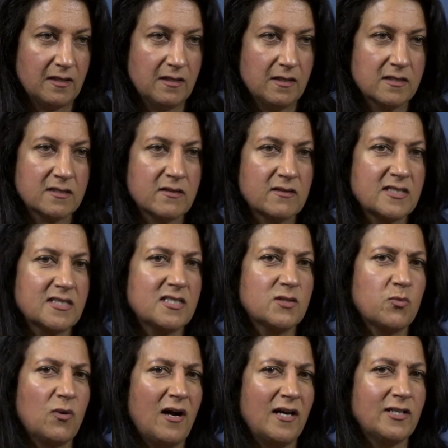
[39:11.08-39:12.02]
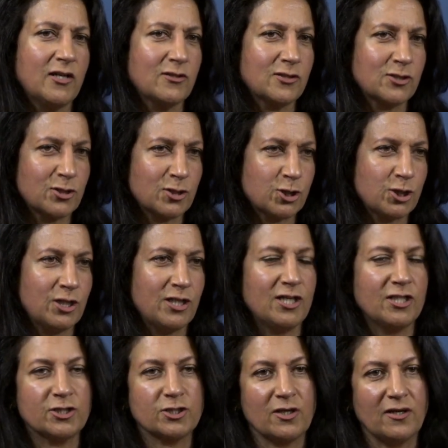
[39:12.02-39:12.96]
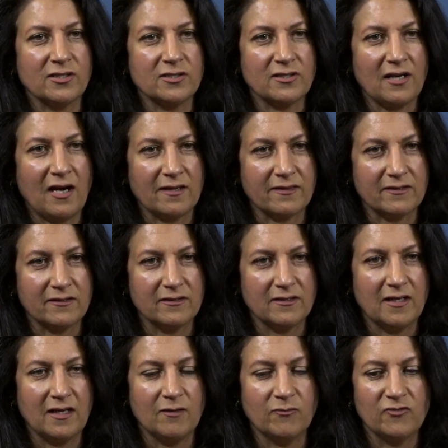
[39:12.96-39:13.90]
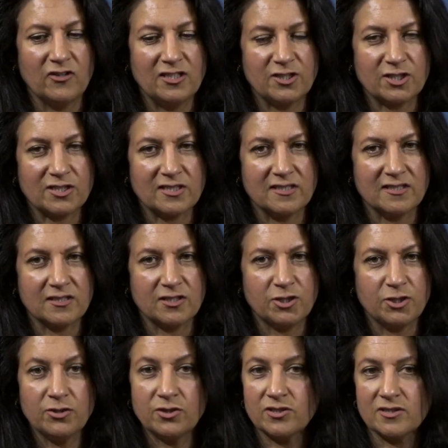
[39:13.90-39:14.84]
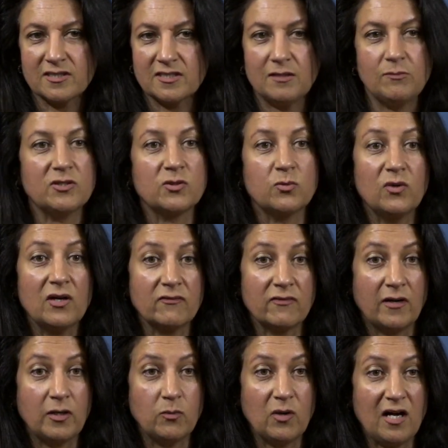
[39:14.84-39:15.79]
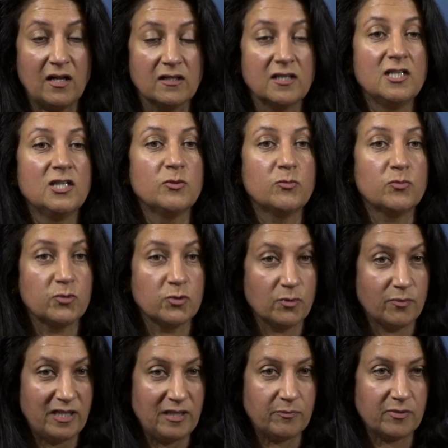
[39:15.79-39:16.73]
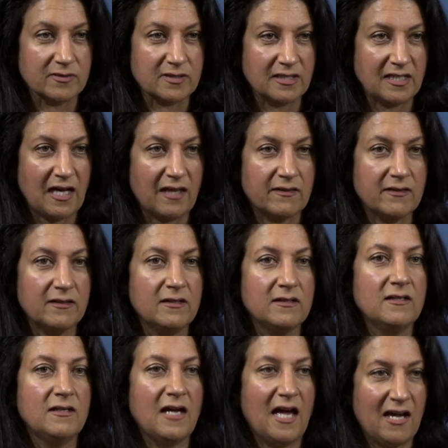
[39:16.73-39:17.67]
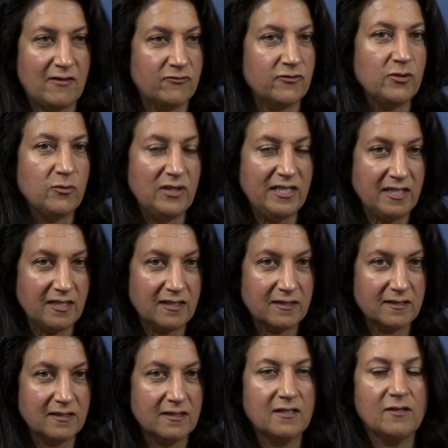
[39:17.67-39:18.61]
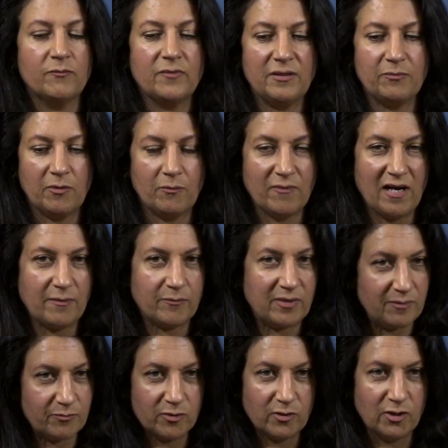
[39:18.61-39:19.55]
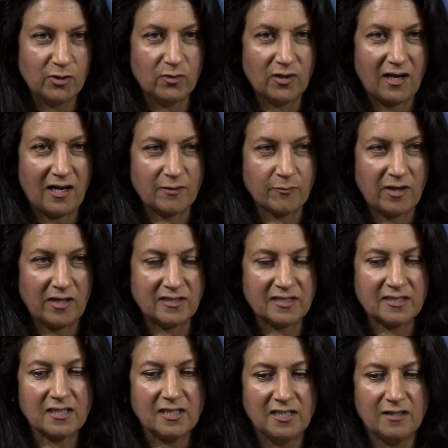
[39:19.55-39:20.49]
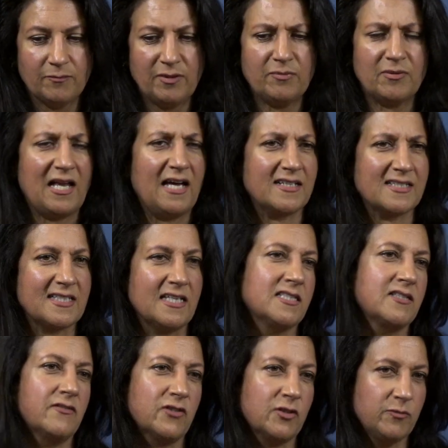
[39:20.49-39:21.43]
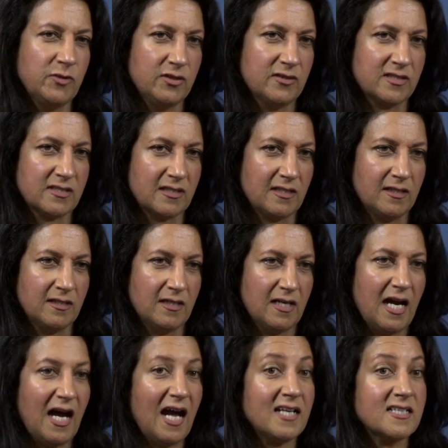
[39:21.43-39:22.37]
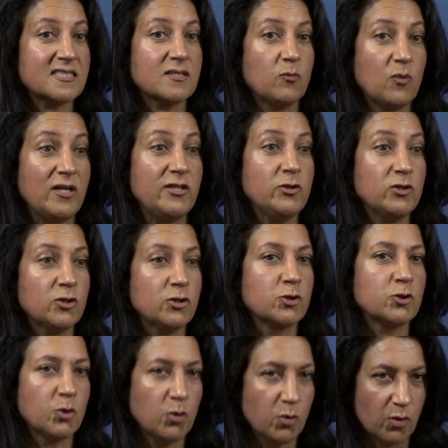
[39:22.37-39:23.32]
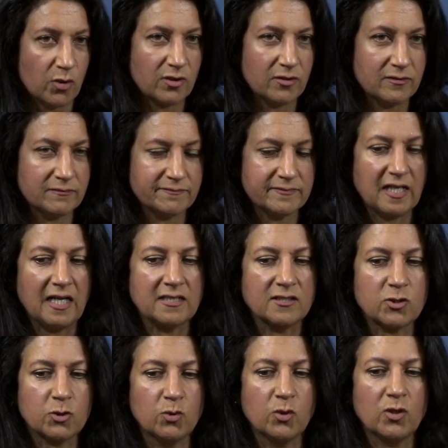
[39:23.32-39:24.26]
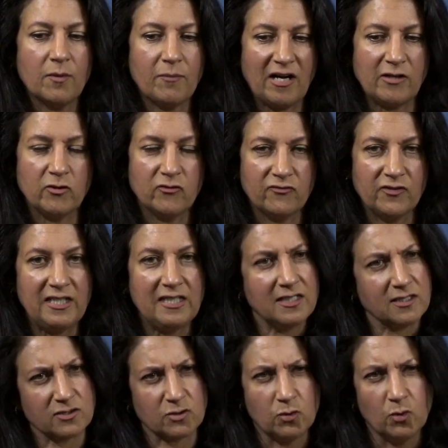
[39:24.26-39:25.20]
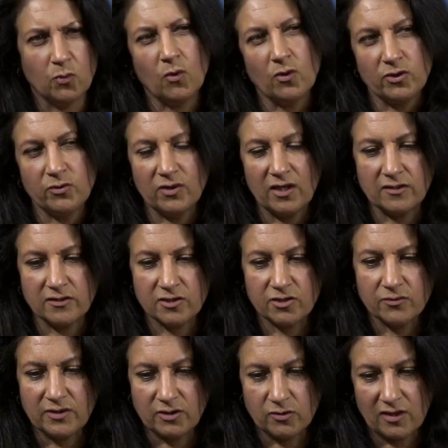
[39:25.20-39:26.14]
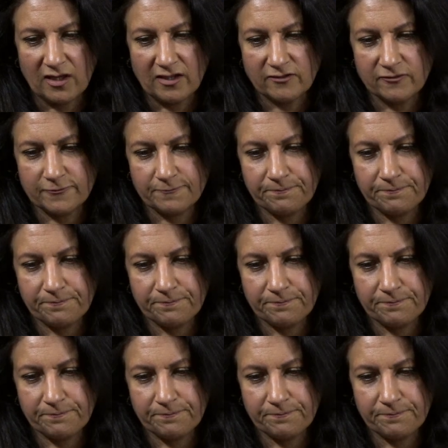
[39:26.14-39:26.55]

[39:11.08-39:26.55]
So this is why going to the church, going to other religious institutions seemed to work very well. Brought people together every week. People met people who were like-minded. People had a sense of community and somewhere you could talk and talk about your feelings or what you were going to do in your life.